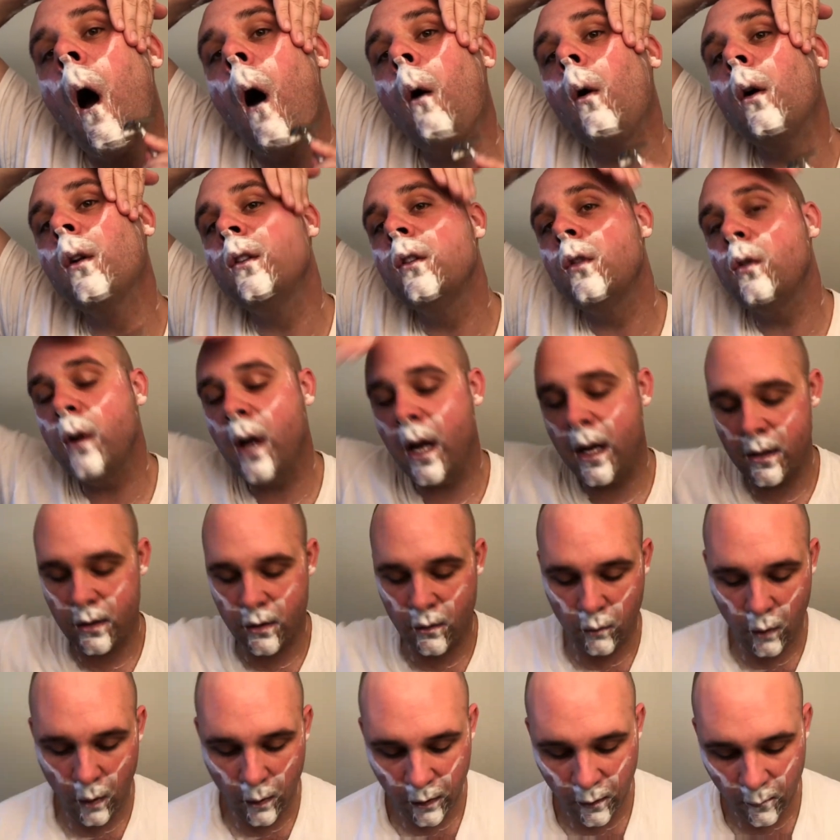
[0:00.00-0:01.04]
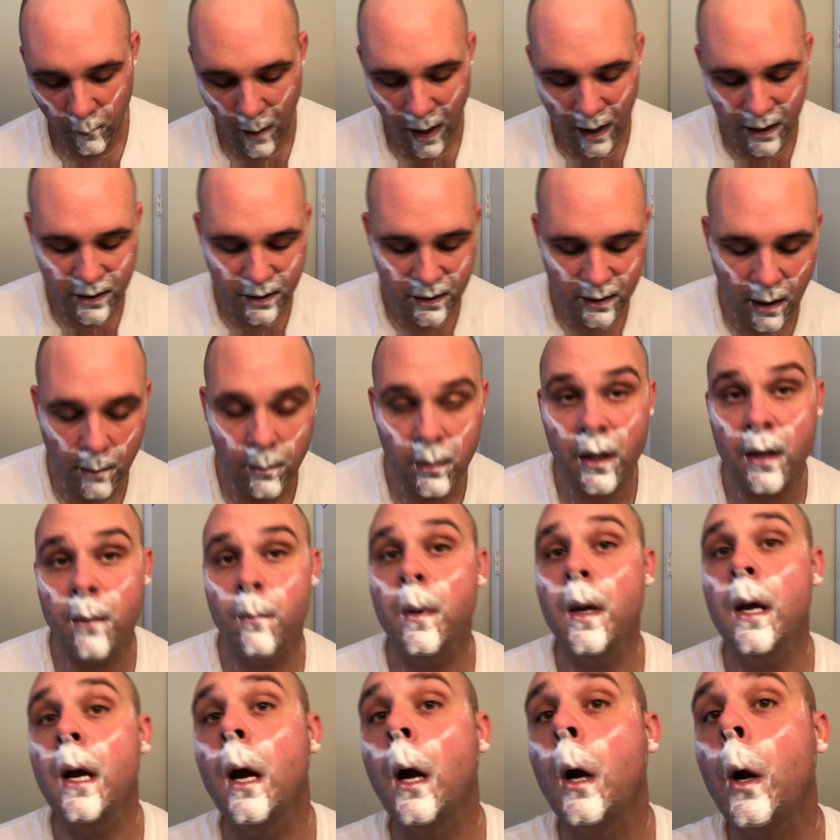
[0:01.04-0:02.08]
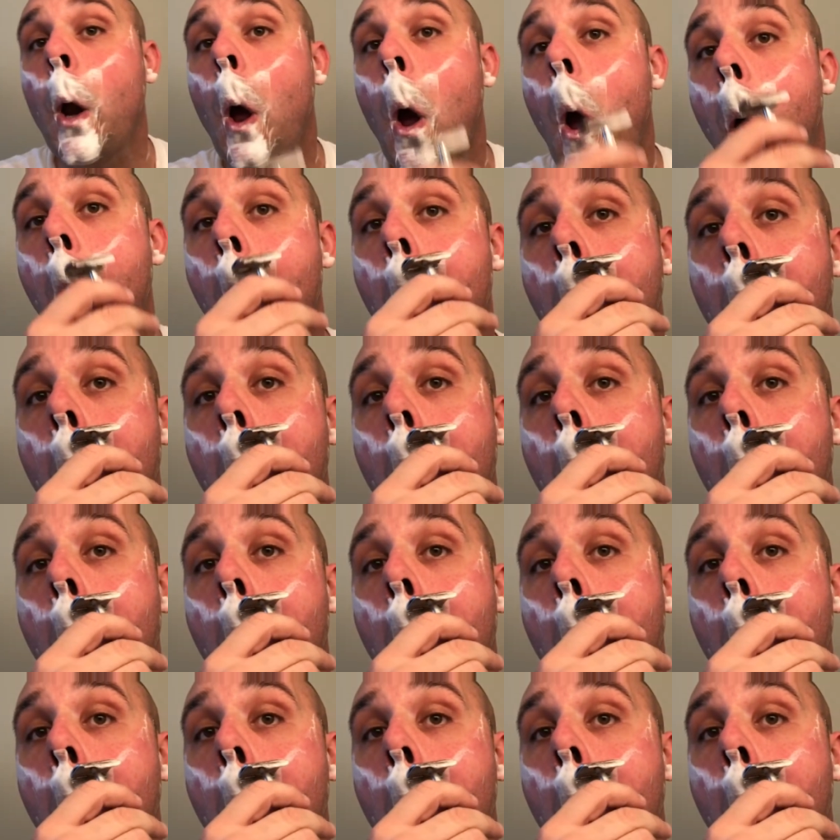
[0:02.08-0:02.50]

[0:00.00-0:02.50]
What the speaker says: with 2 days growth of my stubbly beard.